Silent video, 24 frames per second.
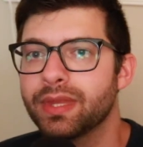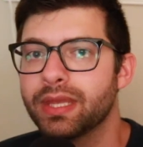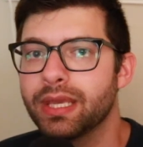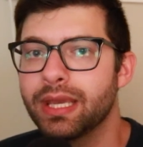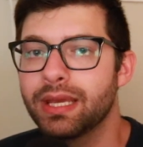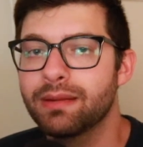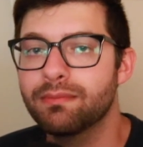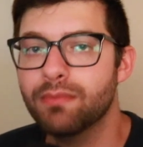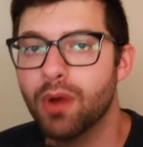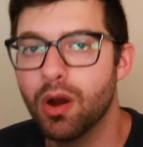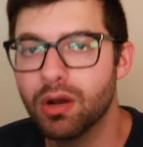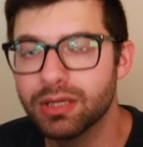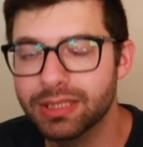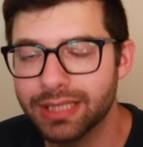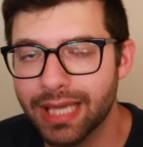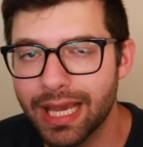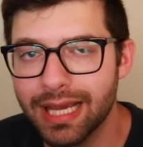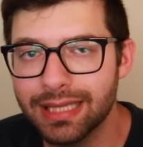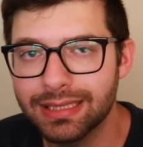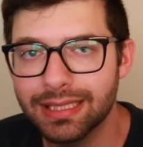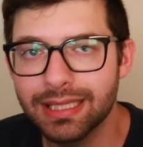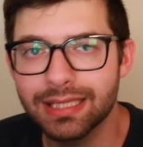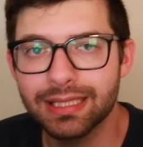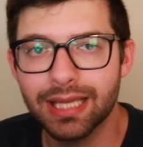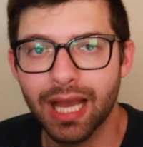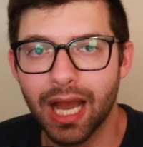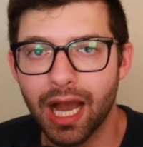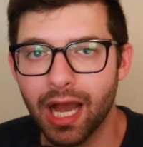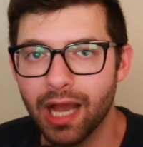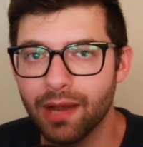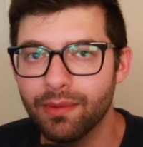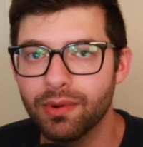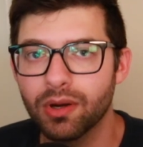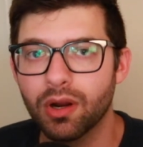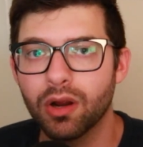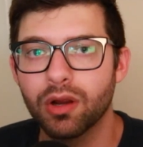In most cases,
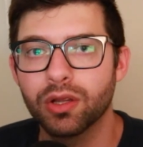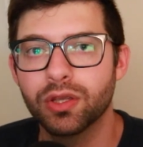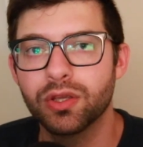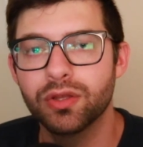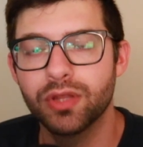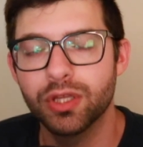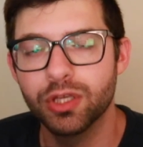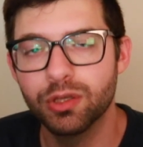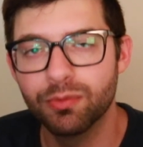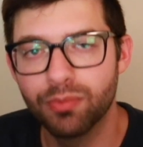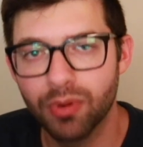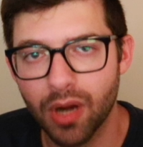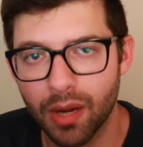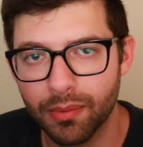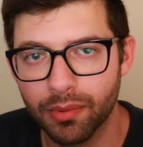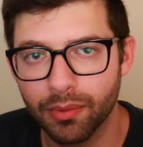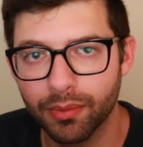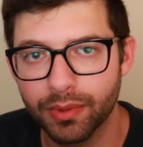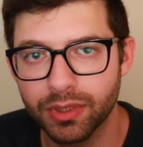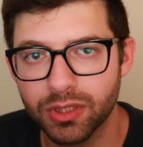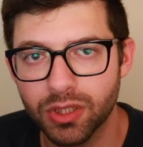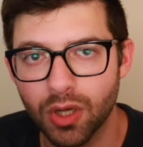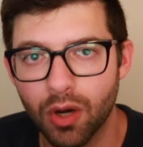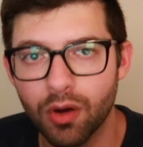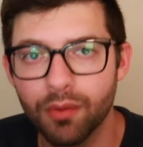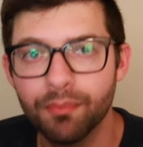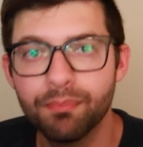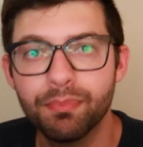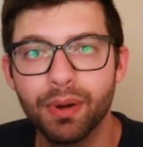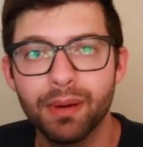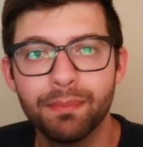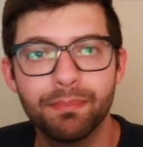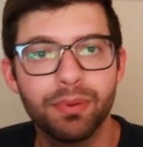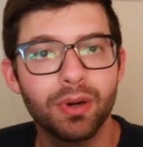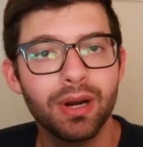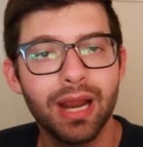I would argue that you probably don't,
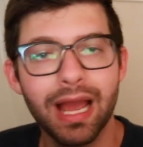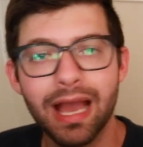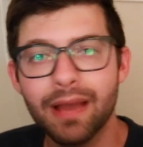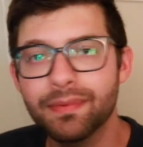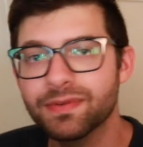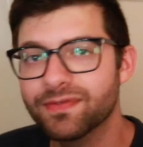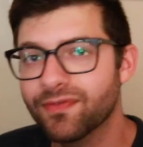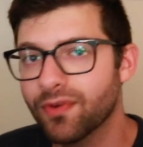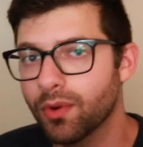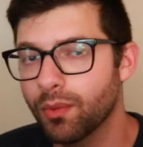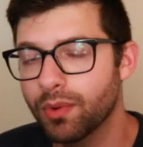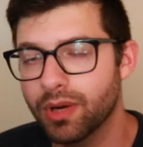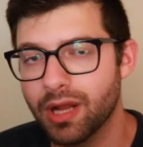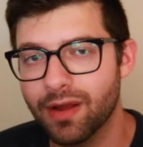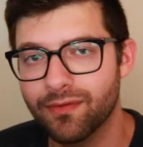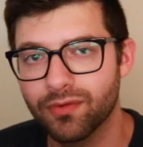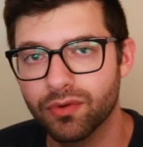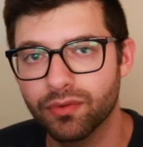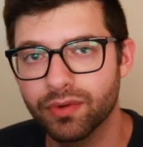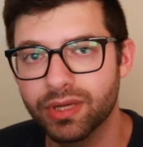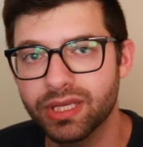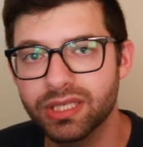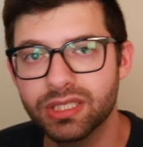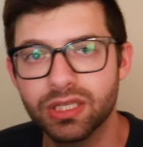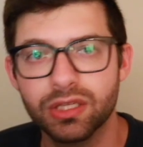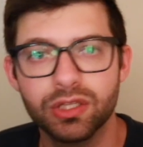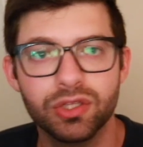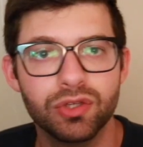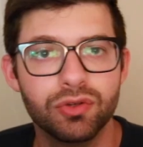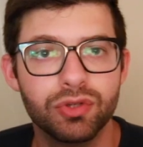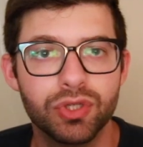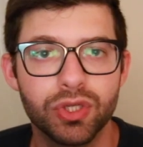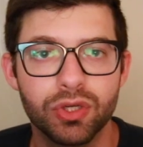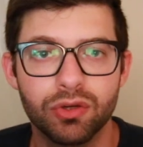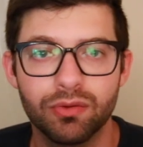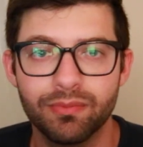but perhaps for whatever reason
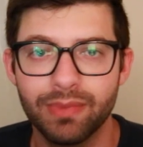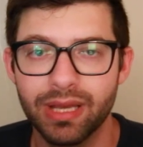you do.